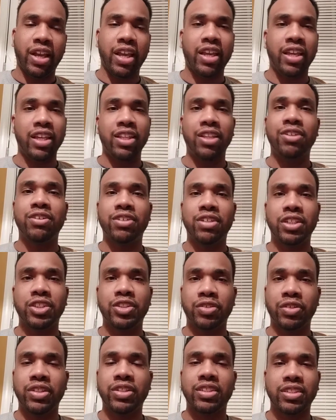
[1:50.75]
and he literally
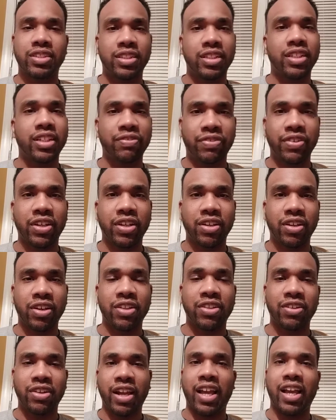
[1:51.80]
treats his significant
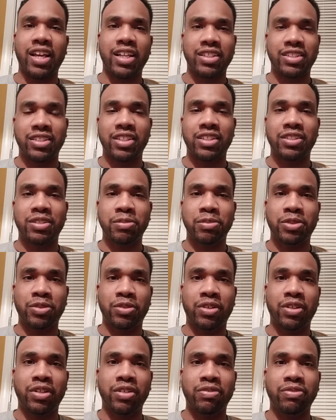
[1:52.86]
other as just some
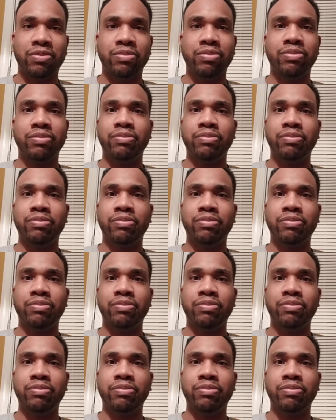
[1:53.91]
sort of